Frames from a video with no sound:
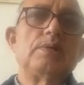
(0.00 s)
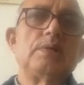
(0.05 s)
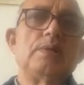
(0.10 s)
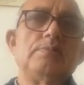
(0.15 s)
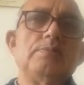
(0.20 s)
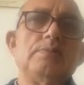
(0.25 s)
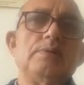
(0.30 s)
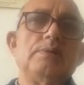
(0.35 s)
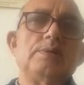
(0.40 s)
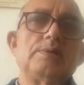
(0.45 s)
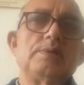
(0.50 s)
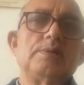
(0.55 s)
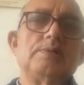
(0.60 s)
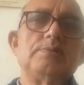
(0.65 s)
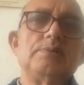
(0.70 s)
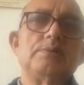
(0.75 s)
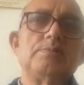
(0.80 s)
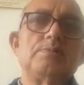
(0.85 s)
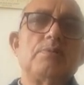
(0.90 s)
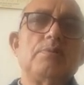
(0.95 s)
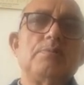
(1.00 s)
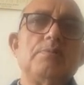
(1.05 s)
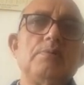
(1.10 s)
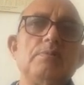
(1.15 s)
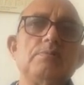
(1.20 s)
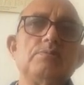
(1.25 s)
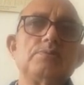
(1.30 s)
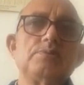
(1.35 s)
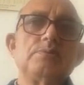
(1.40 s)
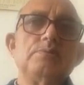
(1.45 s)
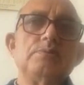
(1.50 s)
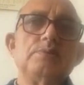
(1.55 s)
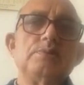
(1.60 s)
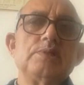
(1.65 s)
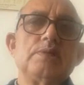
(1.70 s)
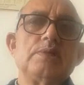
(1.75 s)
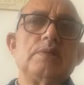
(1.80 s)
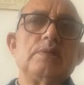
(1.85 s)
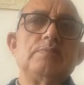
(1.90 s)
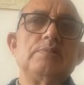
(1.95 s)
having traffic problems, which
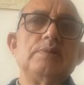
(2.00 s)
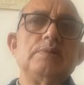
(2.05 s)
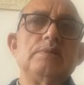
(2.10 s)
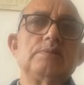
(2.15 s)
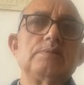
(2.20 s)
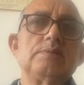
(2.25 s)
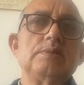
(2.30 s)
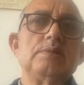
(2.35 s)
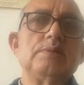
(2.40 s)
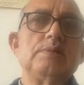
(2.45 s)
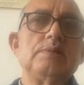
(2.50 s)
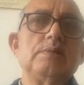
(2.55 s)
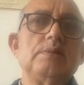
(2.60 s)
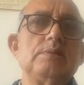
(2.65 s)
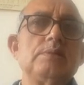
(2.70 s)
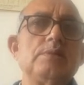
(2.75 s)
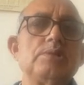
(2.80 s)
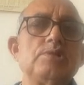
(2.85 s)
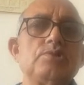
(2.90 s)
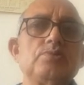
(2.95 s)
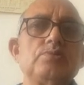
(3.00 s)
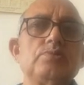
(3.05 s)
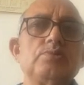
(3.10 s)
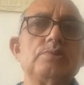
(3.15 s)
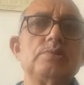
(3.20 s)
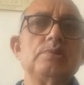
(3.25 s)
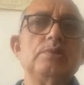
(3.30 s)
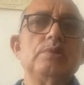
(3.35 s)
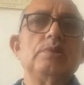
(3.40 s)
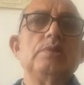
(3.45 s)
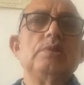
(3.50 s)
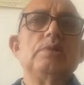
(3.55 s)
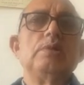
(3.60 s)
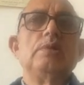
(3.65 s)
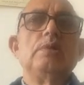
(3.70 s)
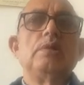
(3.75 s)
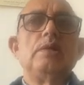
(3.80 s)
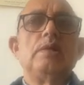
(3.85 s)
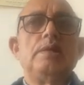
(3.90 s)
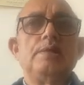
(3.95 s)
are having other issues.
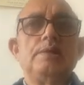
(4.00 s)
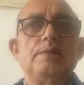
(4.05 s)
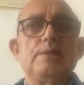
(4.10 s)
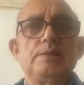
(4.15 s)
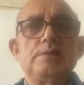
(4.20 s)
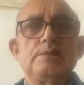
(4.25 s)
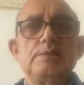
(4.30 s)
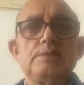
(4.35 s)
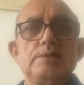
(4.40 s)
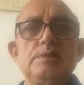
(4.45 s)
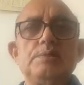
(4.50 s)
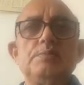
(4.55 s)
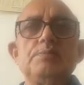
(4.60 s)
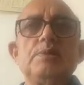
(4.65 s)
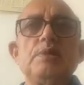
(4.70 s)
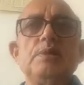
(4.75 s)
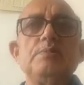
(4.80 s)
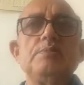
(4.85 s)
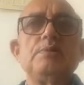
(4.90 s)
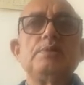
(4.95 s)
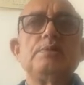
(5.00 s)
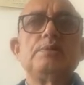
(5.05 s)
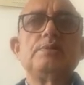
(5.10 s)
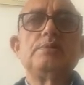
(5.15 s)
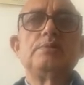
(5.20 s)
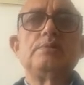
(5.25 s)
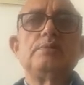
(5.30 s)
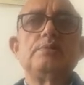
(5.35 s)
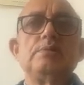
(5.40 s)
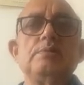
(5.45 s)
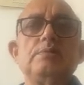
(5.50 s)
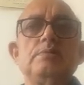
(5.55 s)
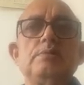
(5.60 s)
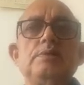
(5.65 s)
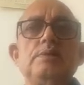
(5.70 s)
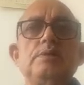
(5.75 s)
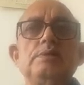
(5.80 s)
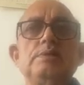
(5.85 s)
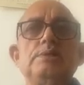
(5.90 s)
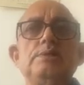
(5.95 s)
And at the same time,
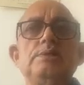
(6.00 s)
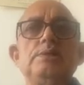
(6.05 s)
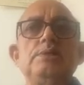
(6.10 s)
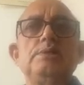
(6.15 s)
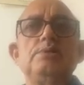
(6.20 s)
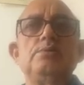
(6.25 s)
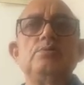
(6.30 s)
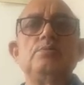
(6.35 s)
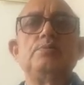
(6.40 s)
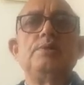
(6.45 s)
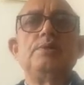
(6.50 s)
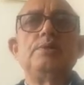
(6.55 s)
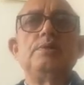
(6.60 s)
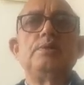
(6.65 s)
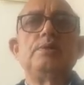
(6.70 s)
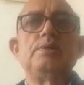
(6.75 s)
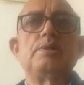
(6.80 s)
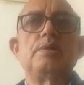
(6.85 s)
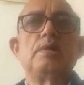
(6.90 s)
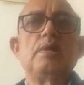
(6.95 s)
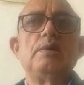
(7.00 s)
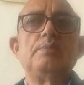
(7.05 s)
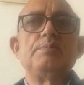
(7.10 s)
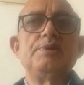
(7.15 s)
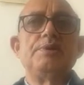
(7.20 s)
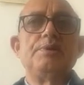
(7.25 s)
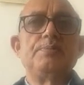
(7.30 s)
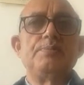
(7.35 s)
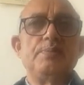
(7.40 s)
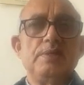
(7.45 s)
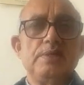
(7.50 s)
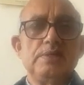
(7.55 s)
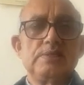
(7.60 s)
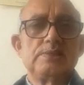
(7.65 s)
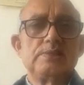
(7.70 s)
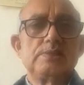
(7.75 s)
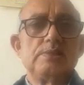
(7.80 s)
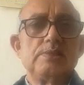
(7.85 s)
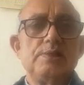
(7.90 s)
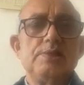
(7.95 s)
there is need to bring in calm and
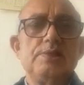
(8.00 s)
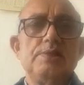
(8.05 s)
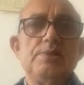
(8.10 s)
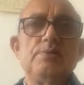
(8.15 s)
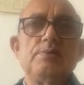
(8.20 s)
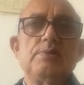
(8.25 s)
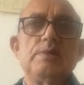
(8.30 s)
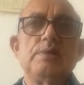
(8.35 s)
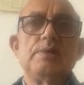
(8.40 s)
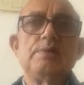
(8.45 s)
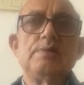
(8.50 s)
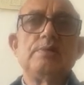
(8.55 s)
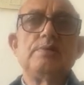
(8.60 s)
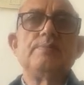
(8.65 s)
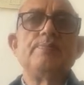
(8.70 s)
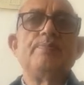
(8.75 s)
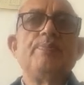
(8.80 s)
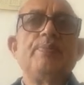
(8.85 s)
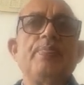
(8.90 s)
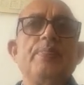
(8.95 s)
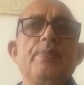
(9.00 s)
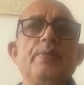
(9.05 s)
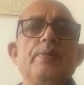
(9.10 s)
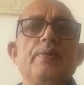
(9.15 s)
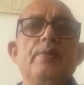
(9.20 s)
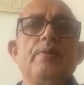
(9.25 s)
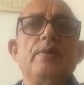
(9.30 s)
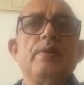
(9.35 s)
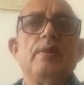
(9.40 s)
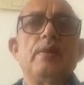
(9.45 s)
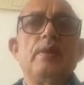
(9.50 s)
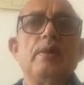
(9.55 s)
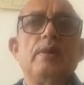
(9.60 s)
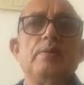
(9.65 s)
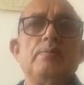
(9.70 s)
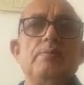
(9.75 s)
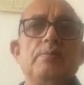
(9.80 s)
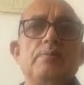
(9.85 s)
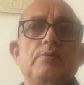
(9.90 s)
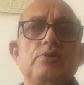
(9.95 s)
peace. Radio can
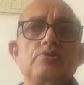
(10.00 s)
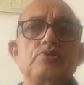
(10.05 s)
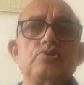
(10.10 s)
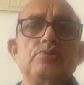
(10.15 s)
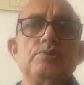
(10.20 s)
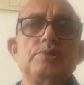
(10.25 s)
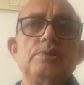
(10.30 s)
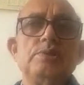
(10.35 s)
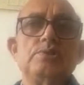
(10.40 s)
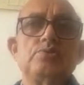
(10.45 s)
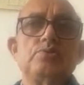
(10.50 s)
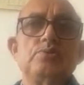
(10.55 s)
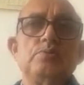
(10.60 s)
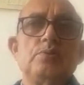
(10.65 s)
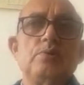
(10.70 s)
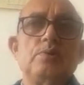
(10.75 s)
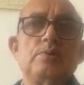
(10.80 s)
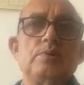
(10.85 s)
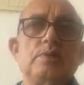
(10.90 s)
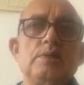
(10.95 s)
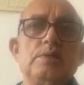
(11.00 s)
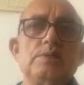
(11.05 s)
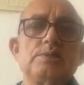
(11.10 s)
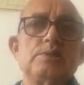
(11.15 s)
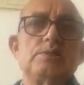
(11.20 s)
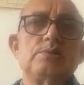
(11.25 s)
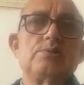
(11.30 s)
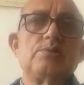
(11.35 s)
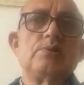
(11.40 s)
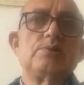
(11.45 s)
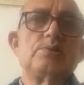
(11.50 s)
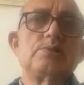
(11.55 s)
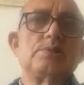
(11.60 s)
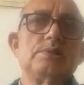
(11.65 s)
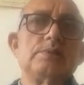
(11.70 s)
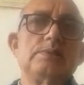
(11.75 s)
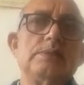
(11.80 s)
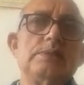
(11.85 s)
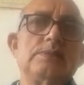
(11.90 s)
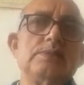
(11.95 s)
have opportunities to broadcast
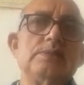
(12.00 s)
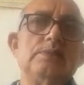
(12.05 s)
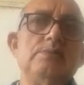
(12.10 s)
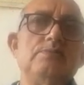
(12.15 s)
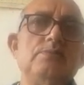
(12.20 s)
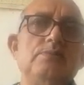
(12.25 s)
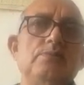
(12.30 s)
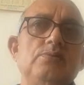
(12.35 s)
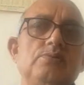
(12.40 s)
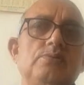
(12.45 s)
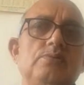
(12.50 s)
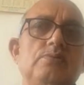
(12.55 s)
cross-section views